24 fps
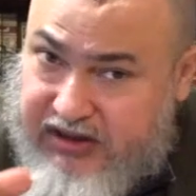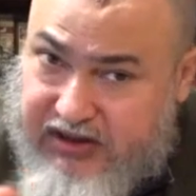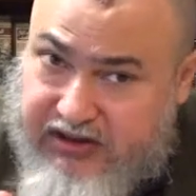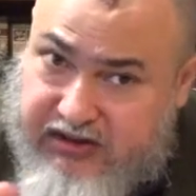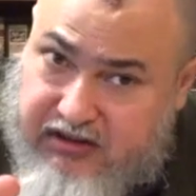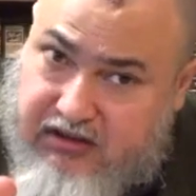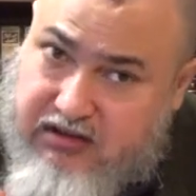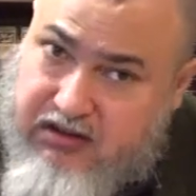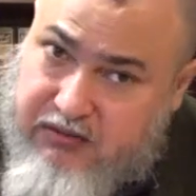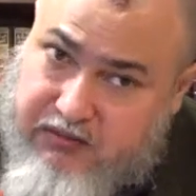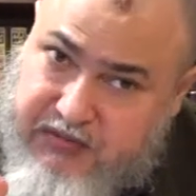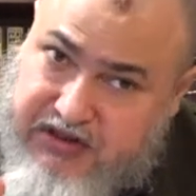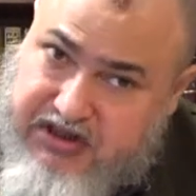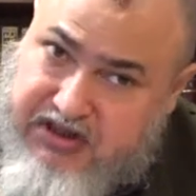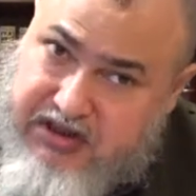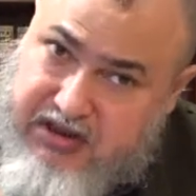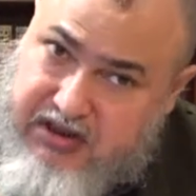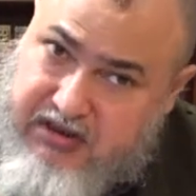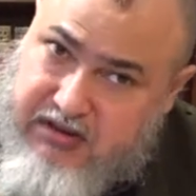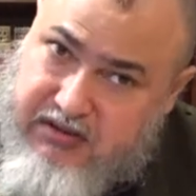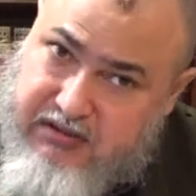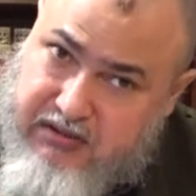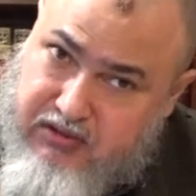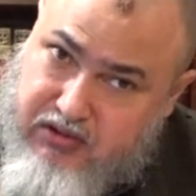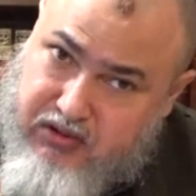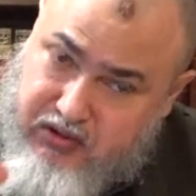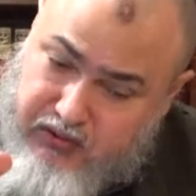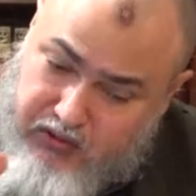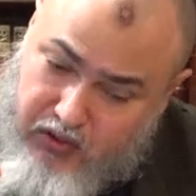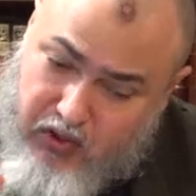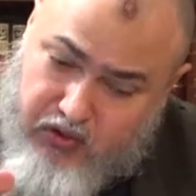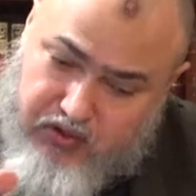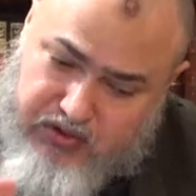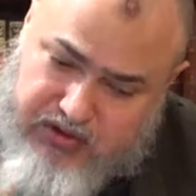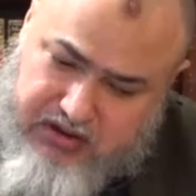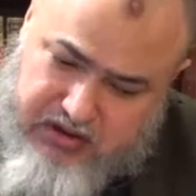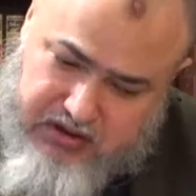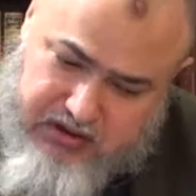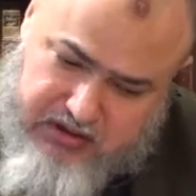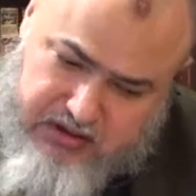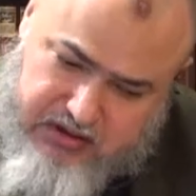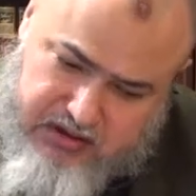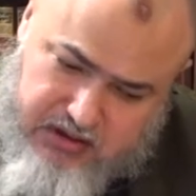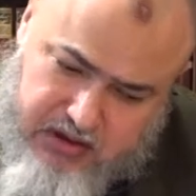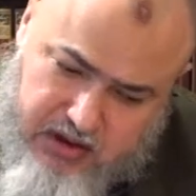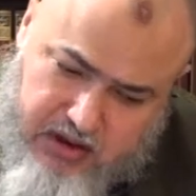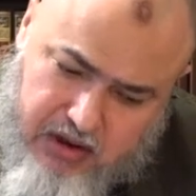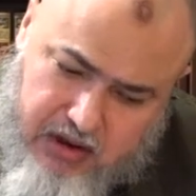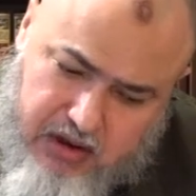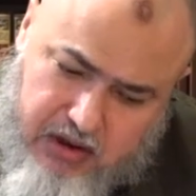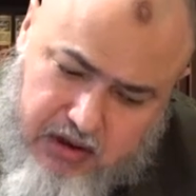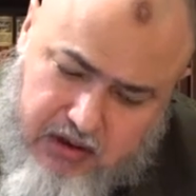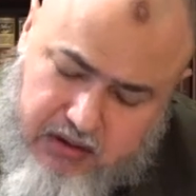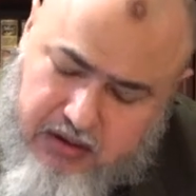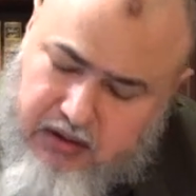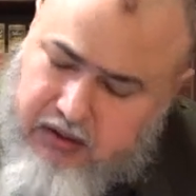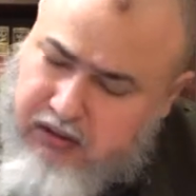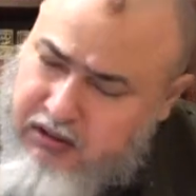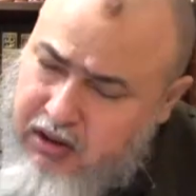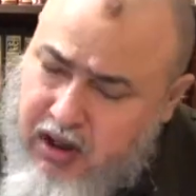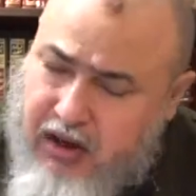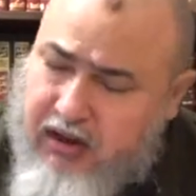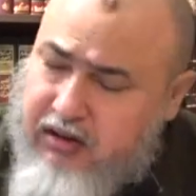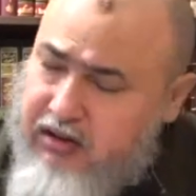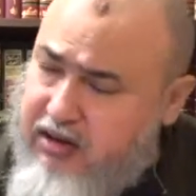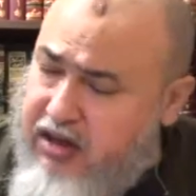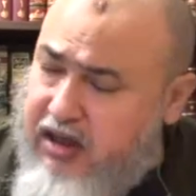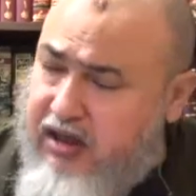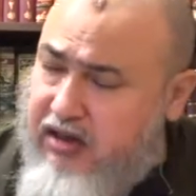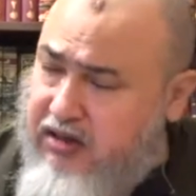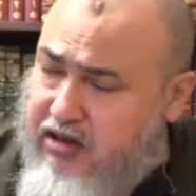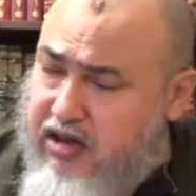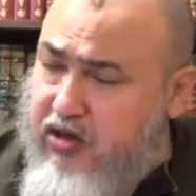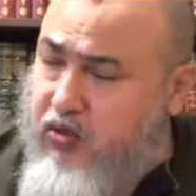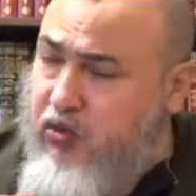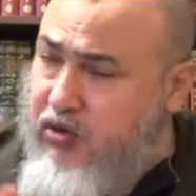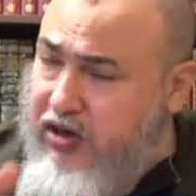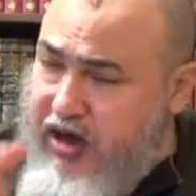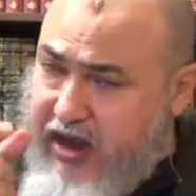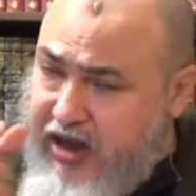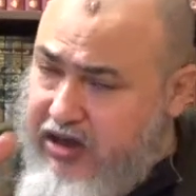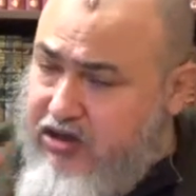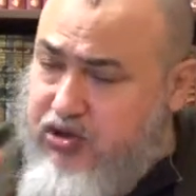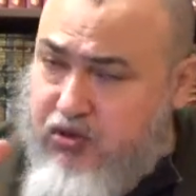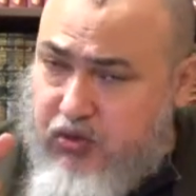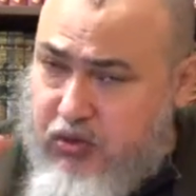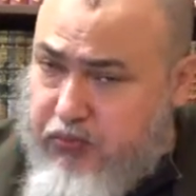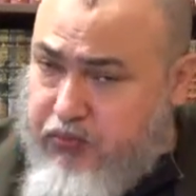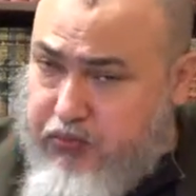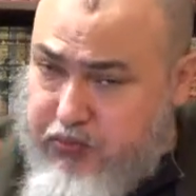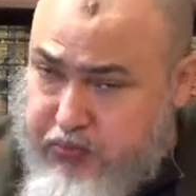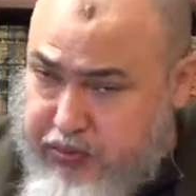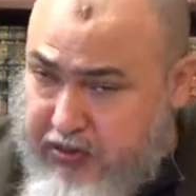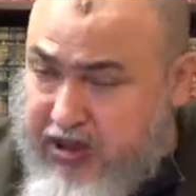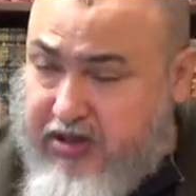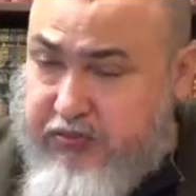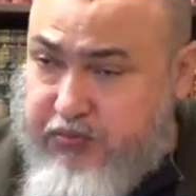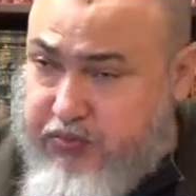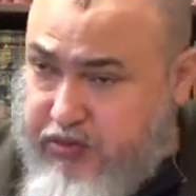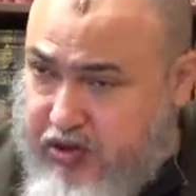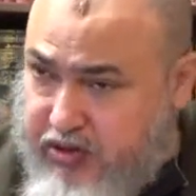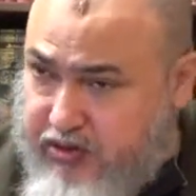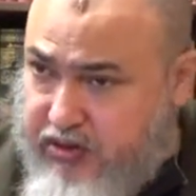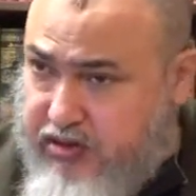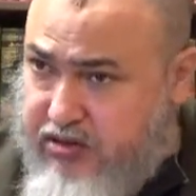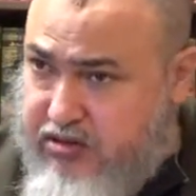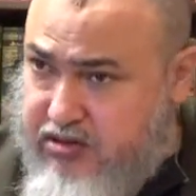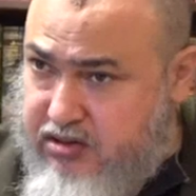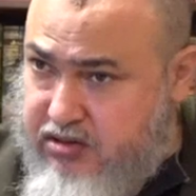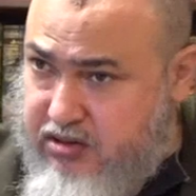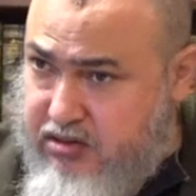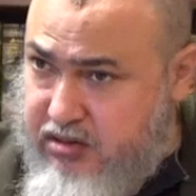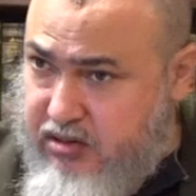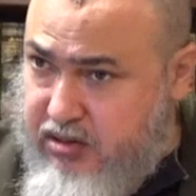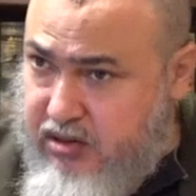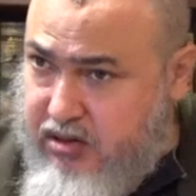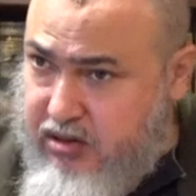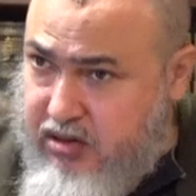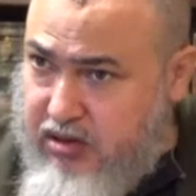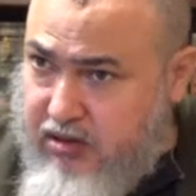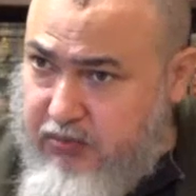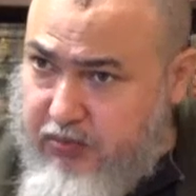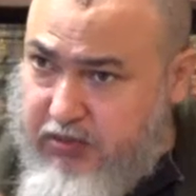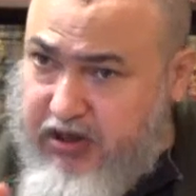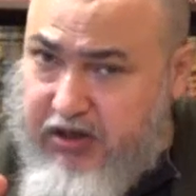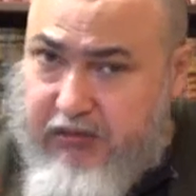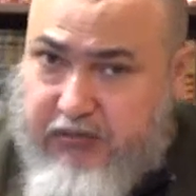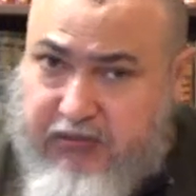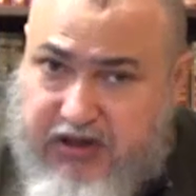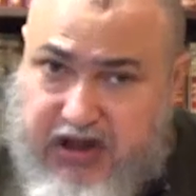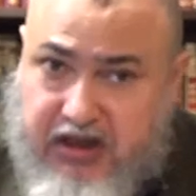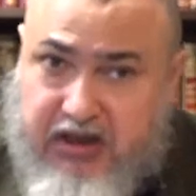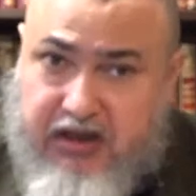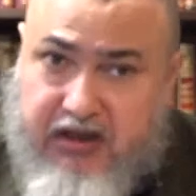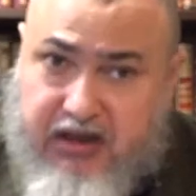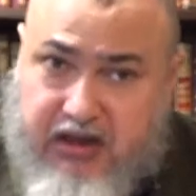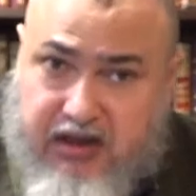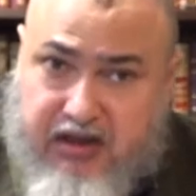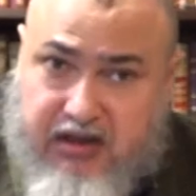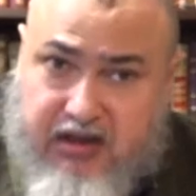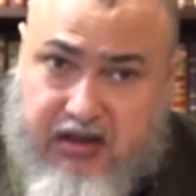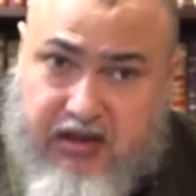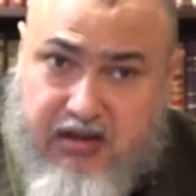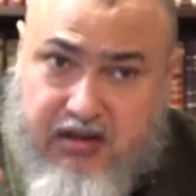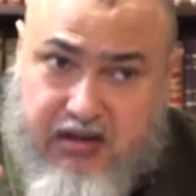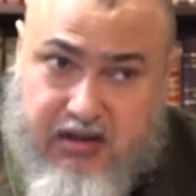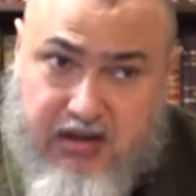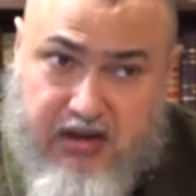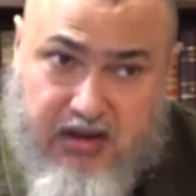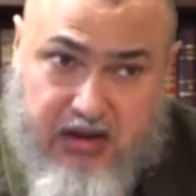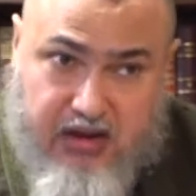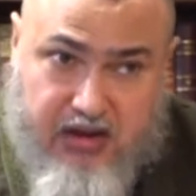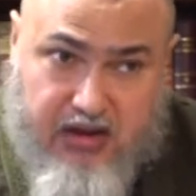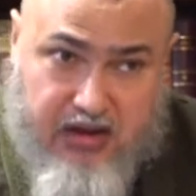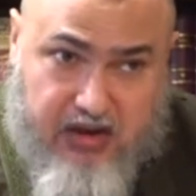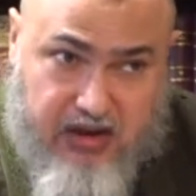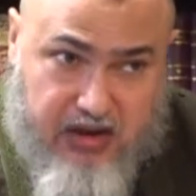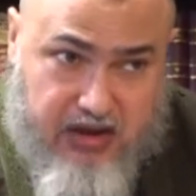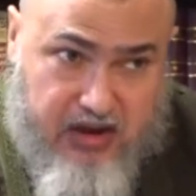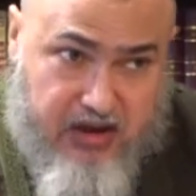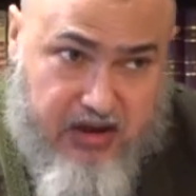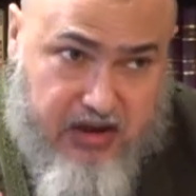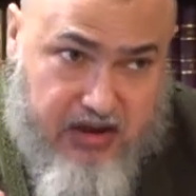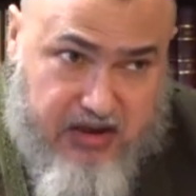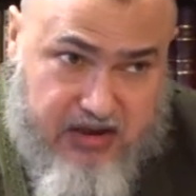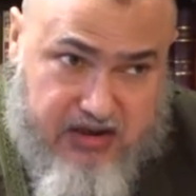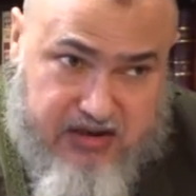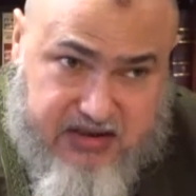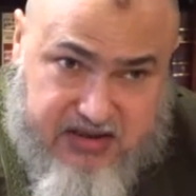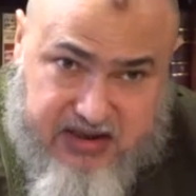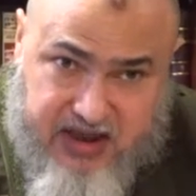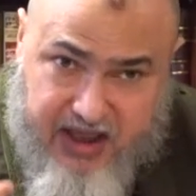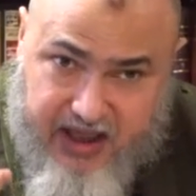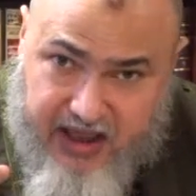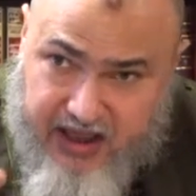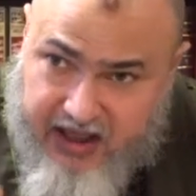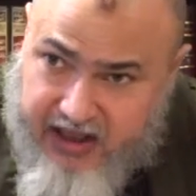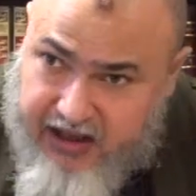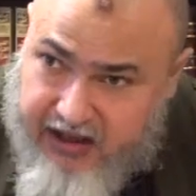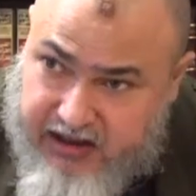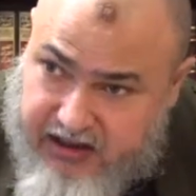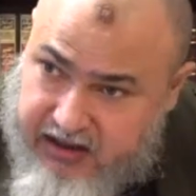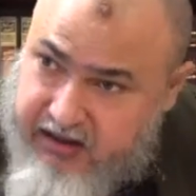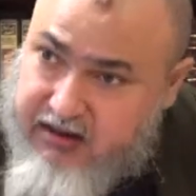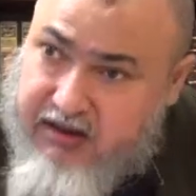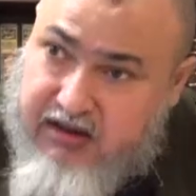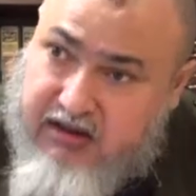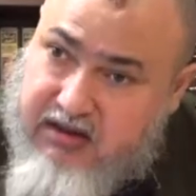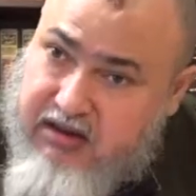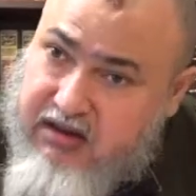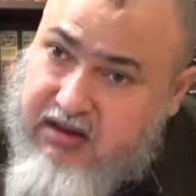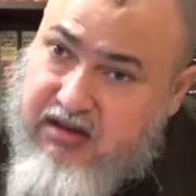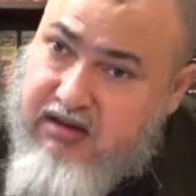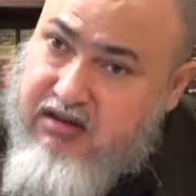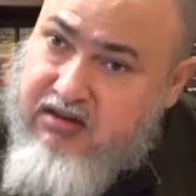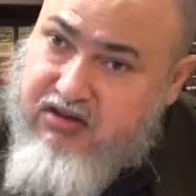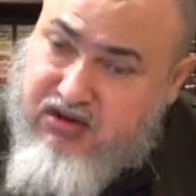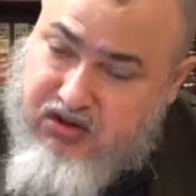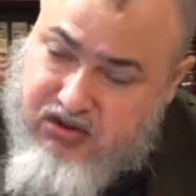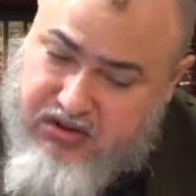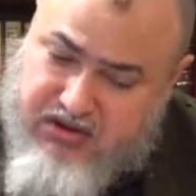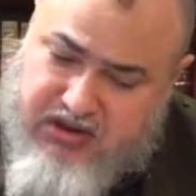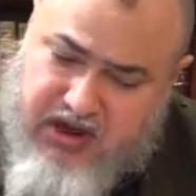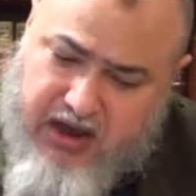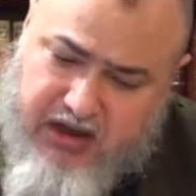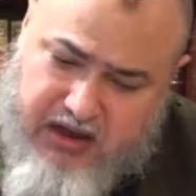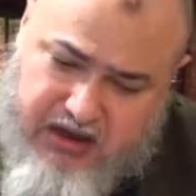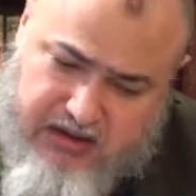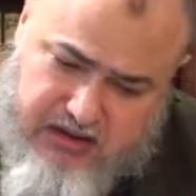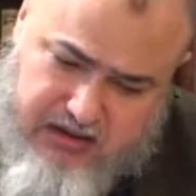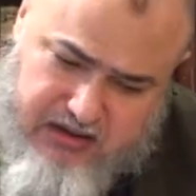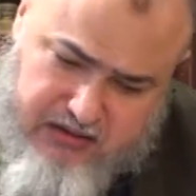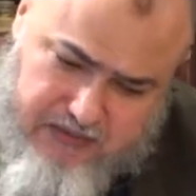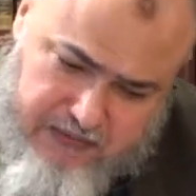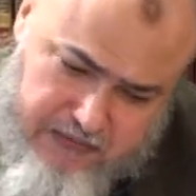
intimacy, closeness. Not that they were actual blood brothers, but meaning he is anchored in society.